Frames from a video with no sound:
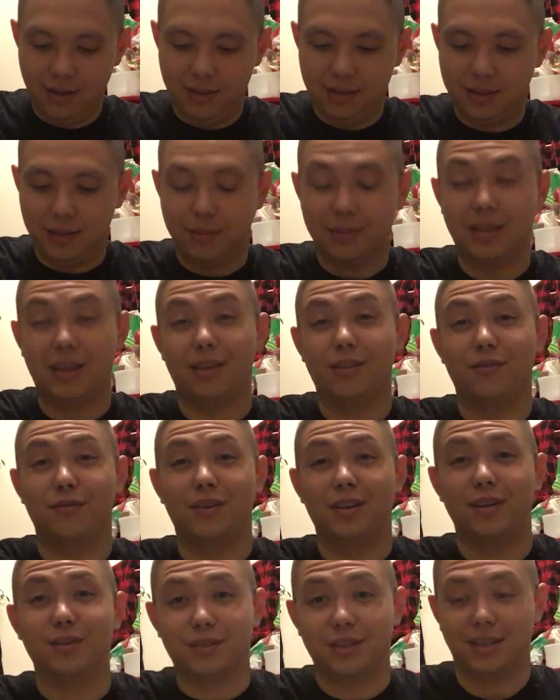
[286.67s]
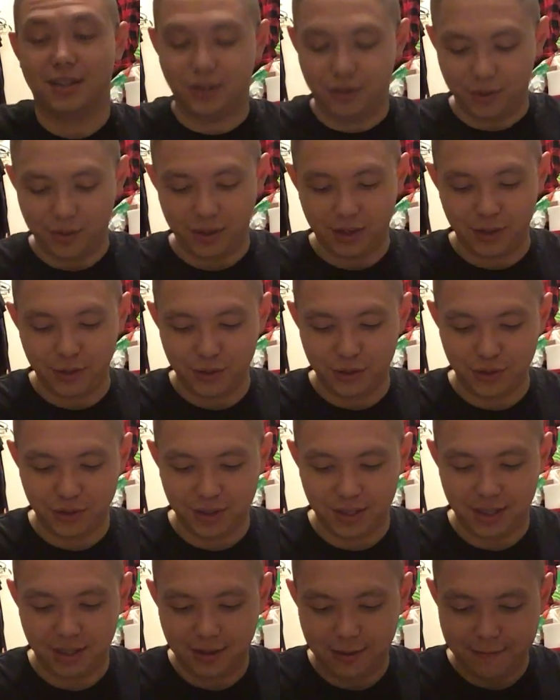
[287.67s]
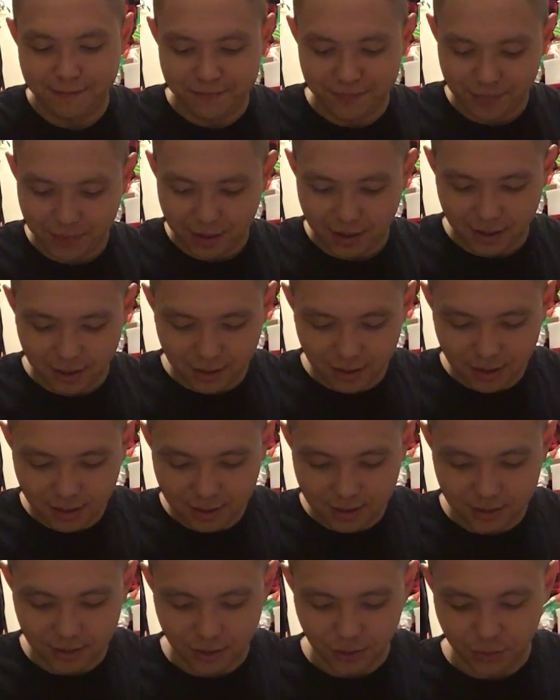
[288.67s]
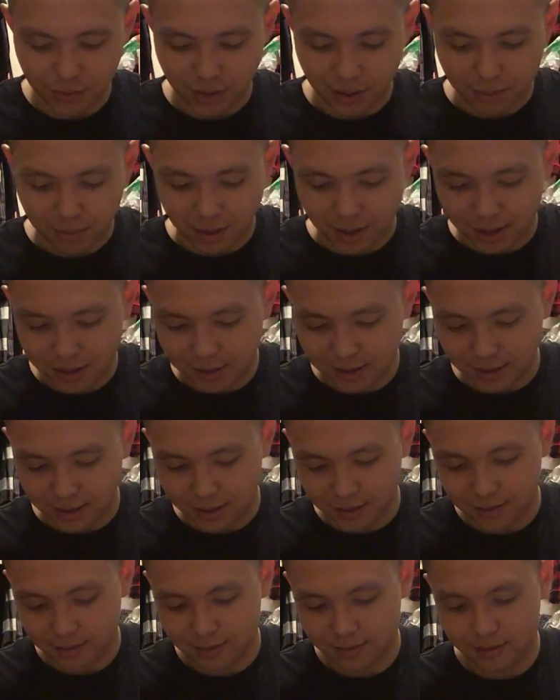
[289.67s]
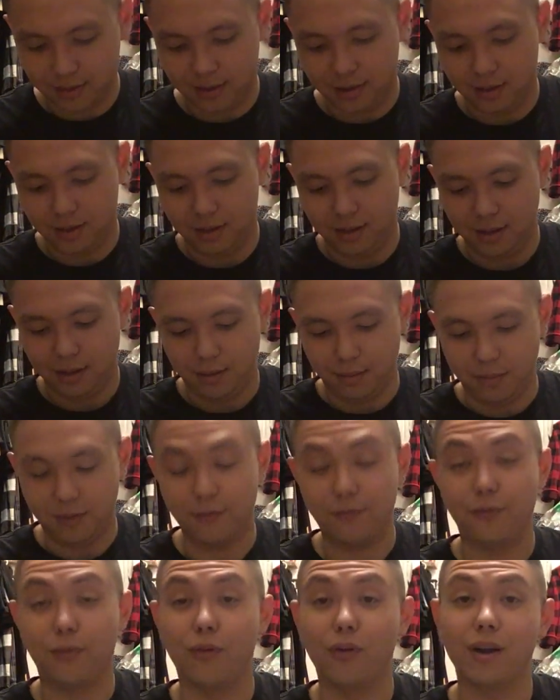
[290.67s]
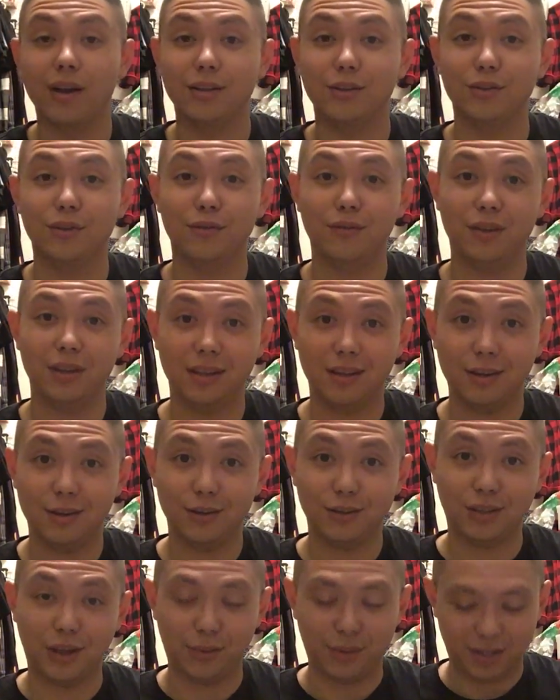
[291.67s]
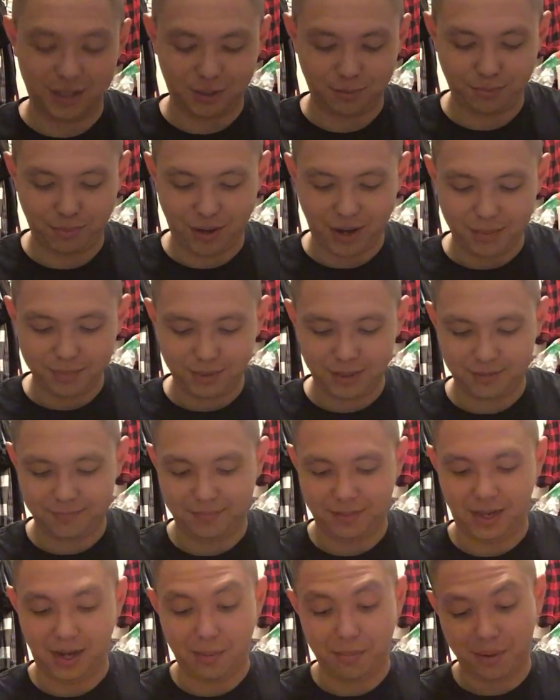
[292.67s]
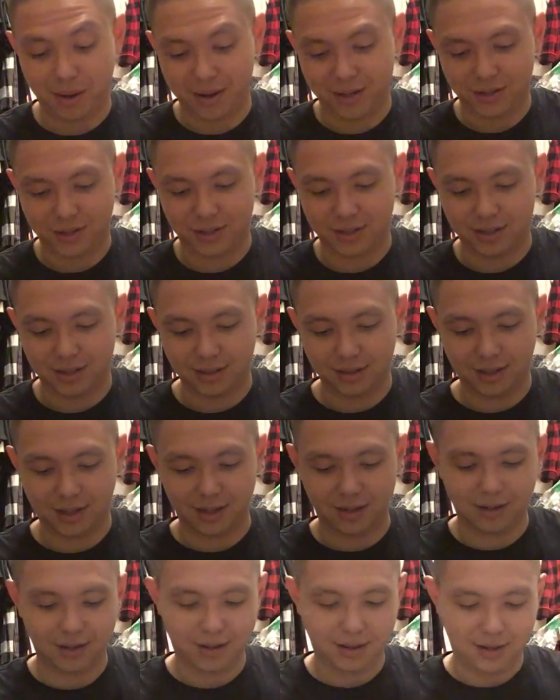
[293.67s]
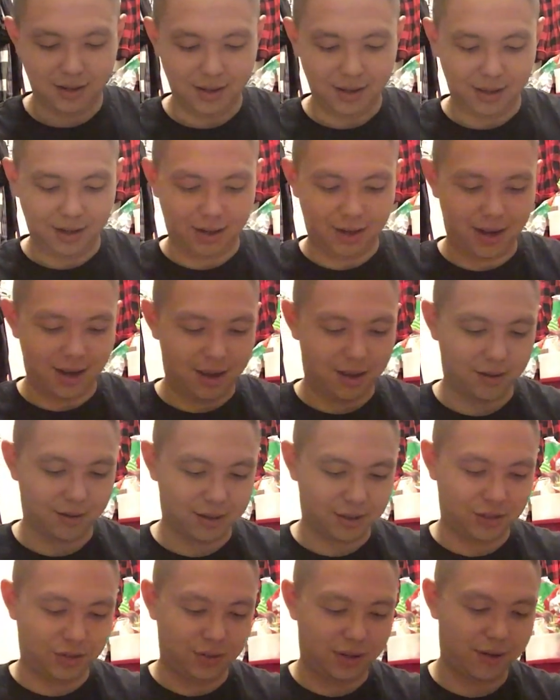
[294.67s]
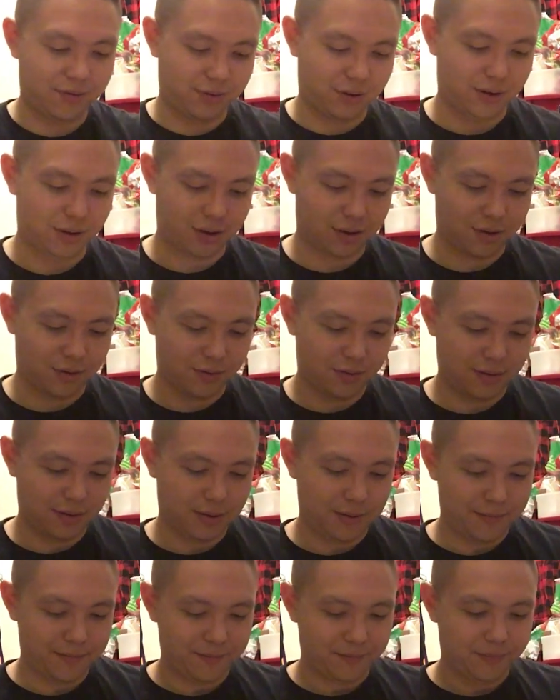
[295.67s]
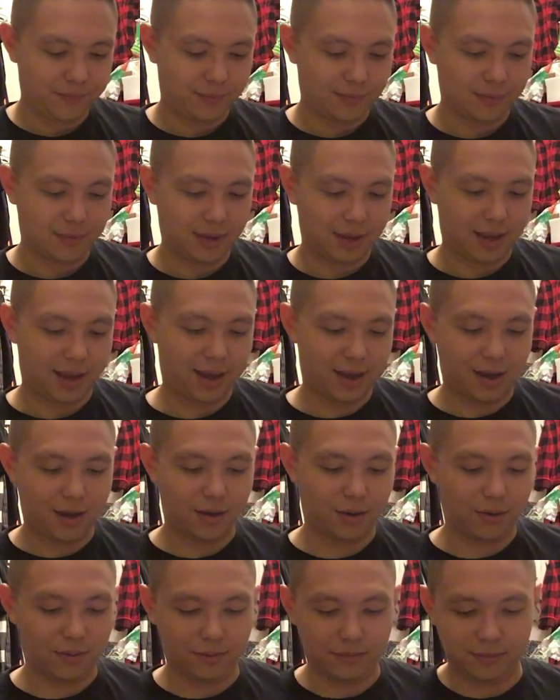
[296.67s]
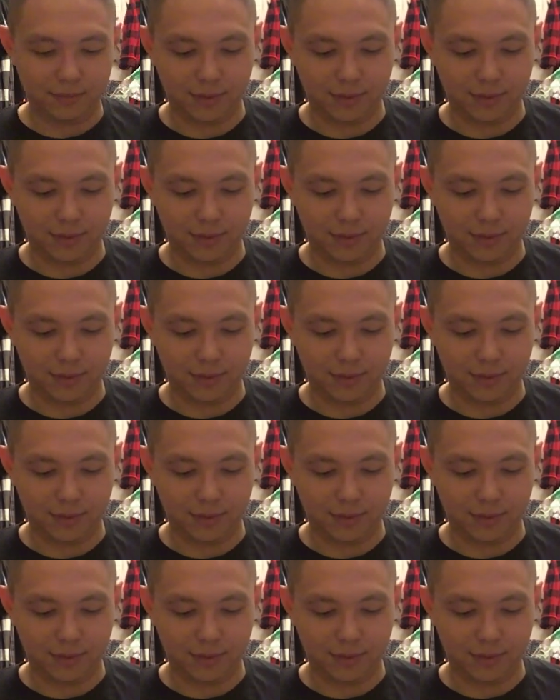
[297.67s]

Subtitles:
Some of the other videos I do, I usually do an unboxing before I do the video, so that way it's prepped. And I probably should have done that now, because you never know how